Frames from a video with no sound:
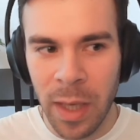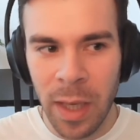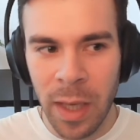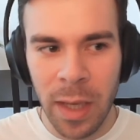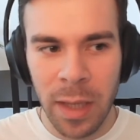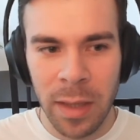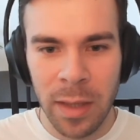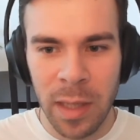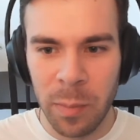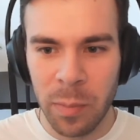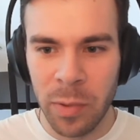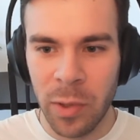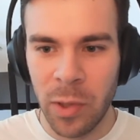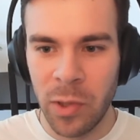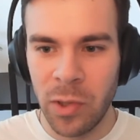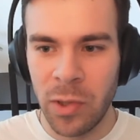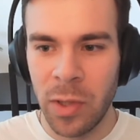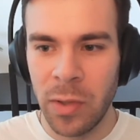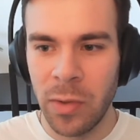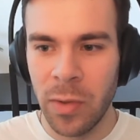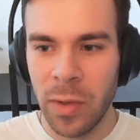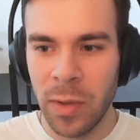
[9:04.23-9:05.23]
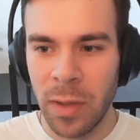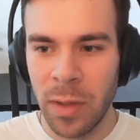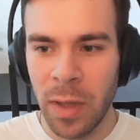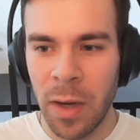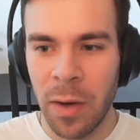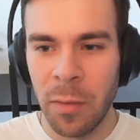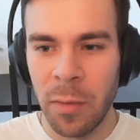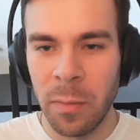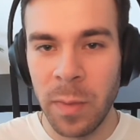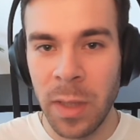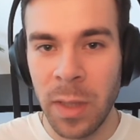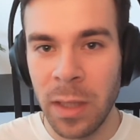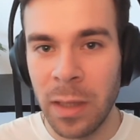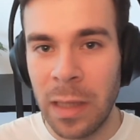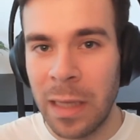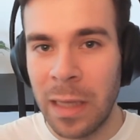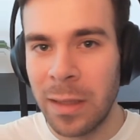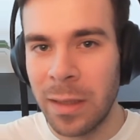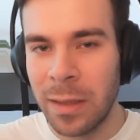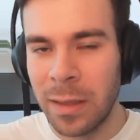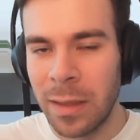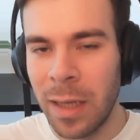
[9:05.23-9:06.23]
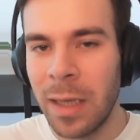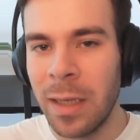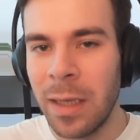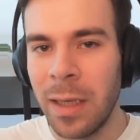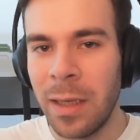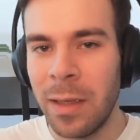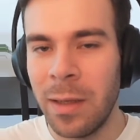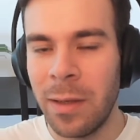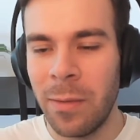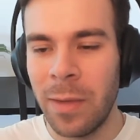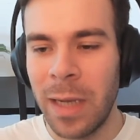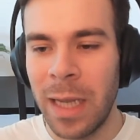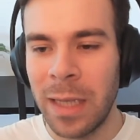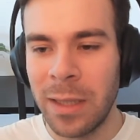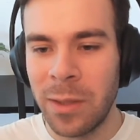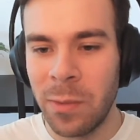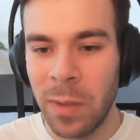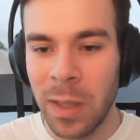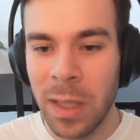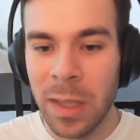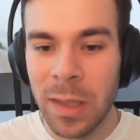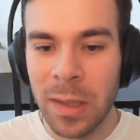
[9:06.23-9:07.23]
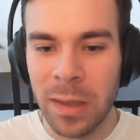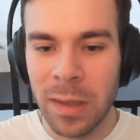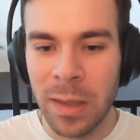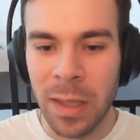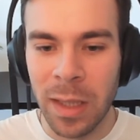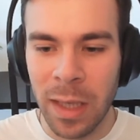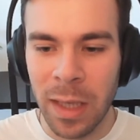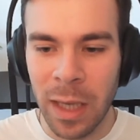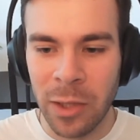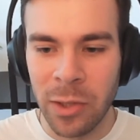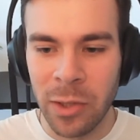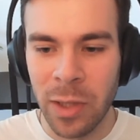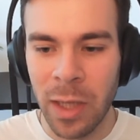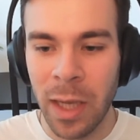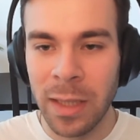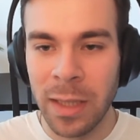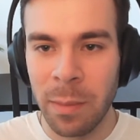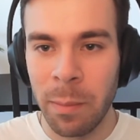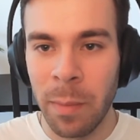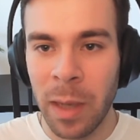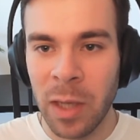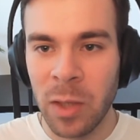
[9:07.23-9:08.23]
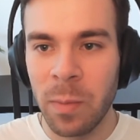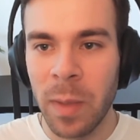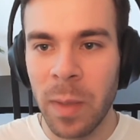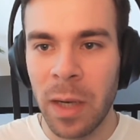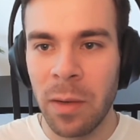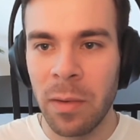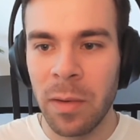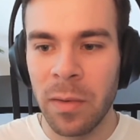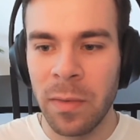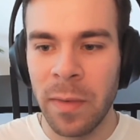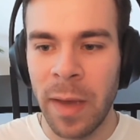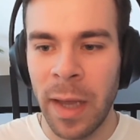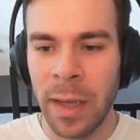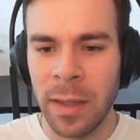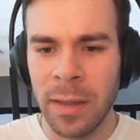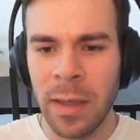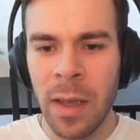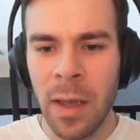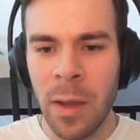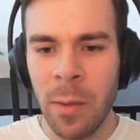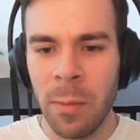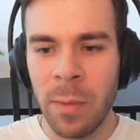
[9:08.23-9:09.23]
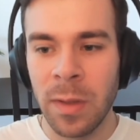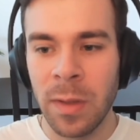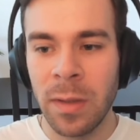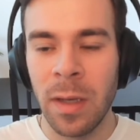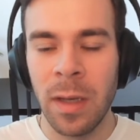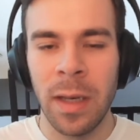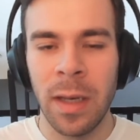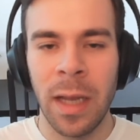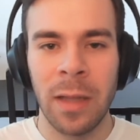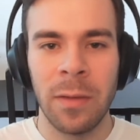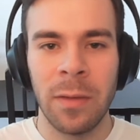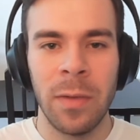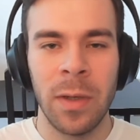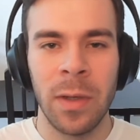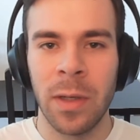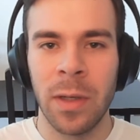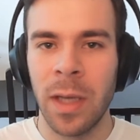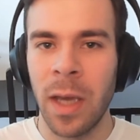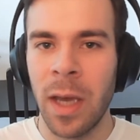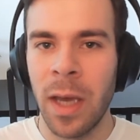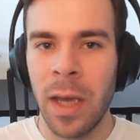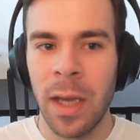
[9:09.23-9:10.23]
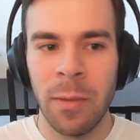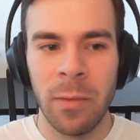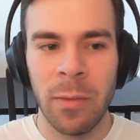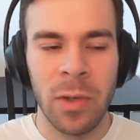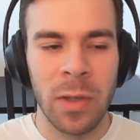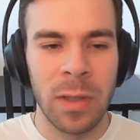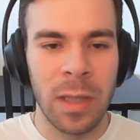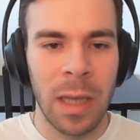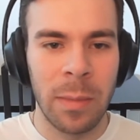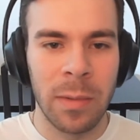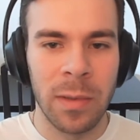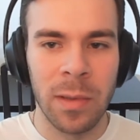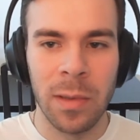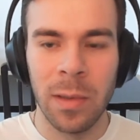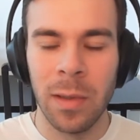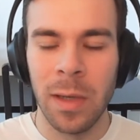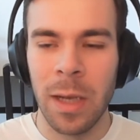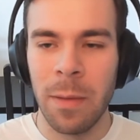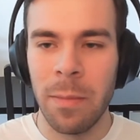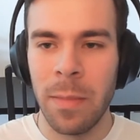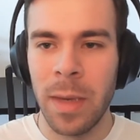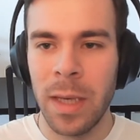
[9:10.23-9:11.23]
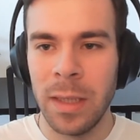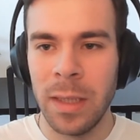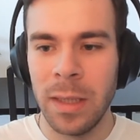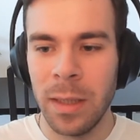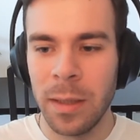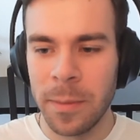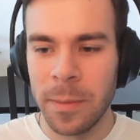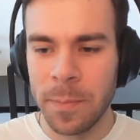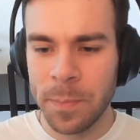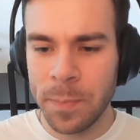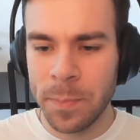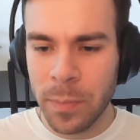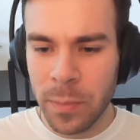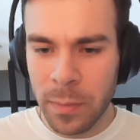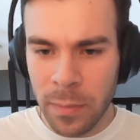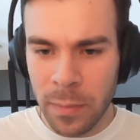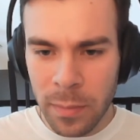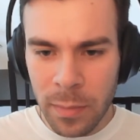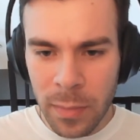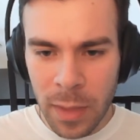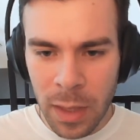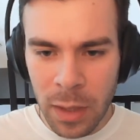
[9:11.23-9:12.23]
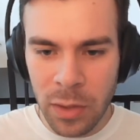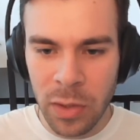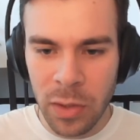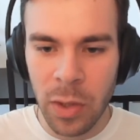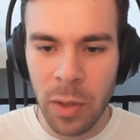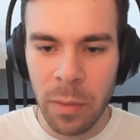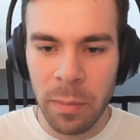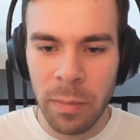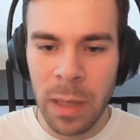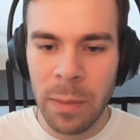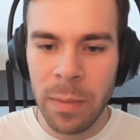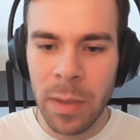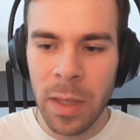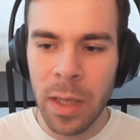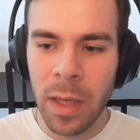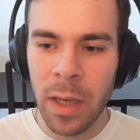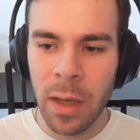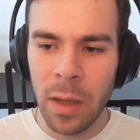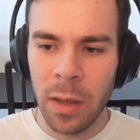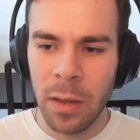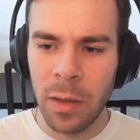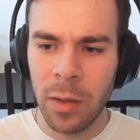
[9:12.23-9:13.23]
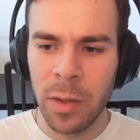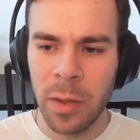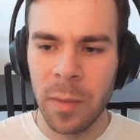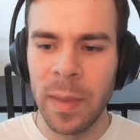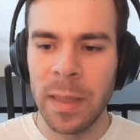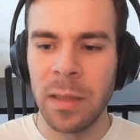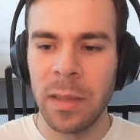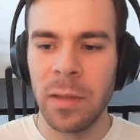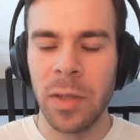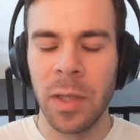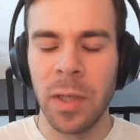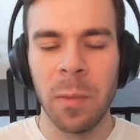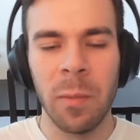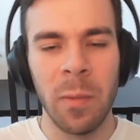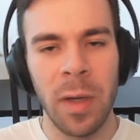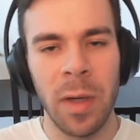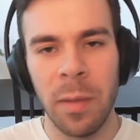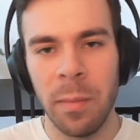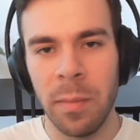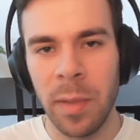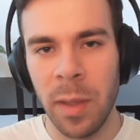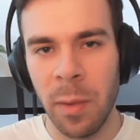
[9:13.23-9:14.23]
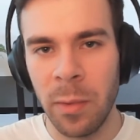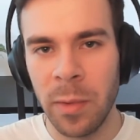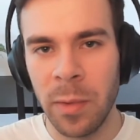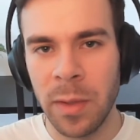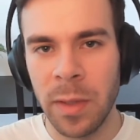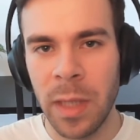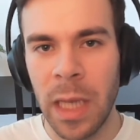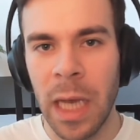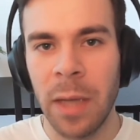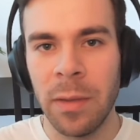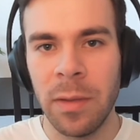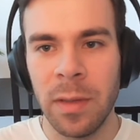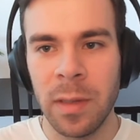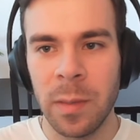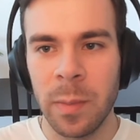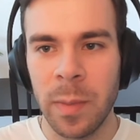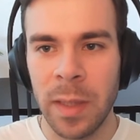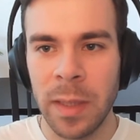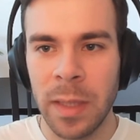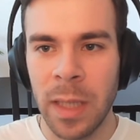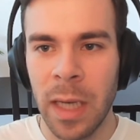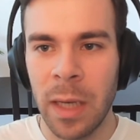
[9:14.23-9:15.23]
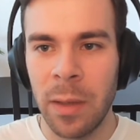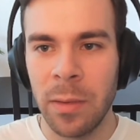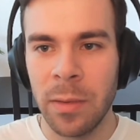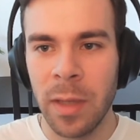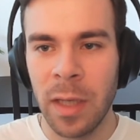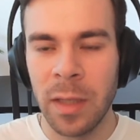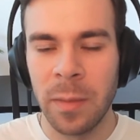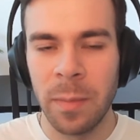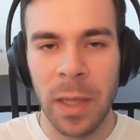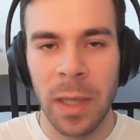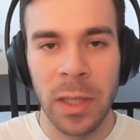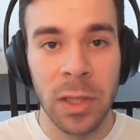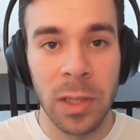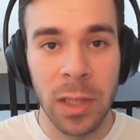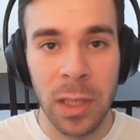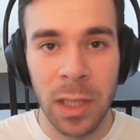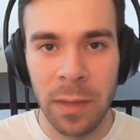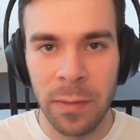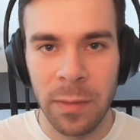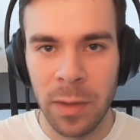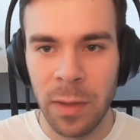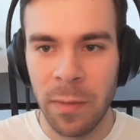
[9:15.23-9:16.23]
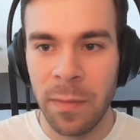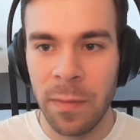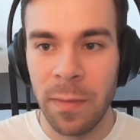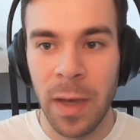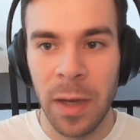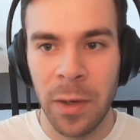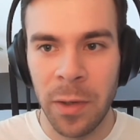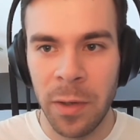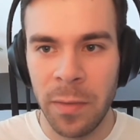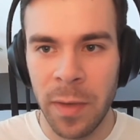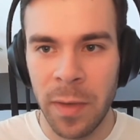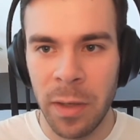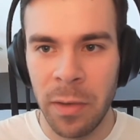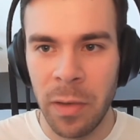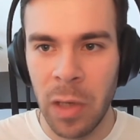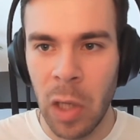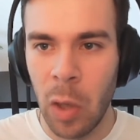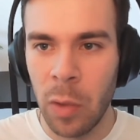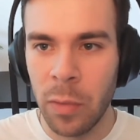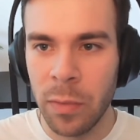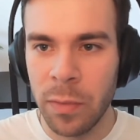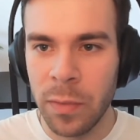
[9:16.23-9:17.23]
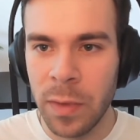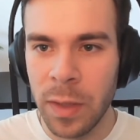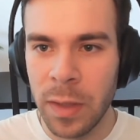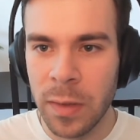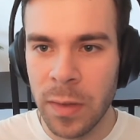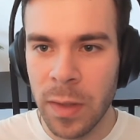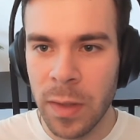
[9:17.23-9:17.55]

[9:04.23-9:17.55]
the approach they took there of being slightly less realistic actually has a much better effect. We've seen NetVRK, which is absolutely amazing. So maybe not the best looking one, but we'll see how this plays out, especially given the very, very low fees.